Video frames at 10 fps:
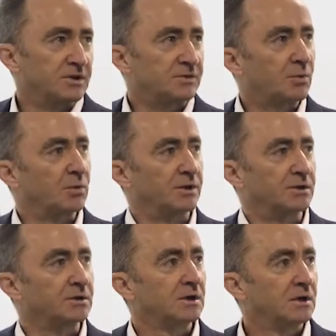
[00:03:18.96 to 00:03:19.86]
at this
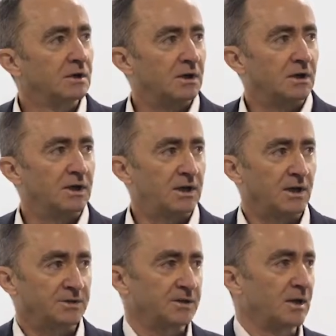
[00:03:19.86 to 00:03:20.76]
point. He
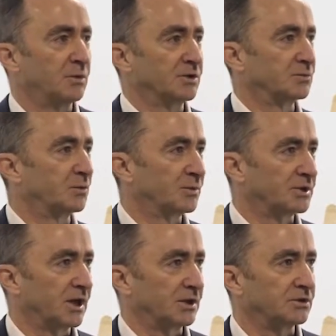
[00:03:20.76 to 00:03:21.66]
has that much more
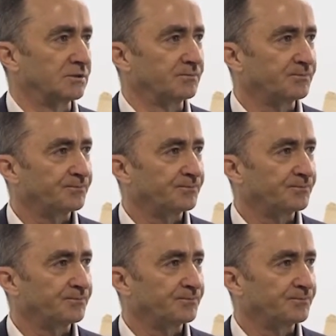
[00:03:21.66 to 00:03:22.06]
protection.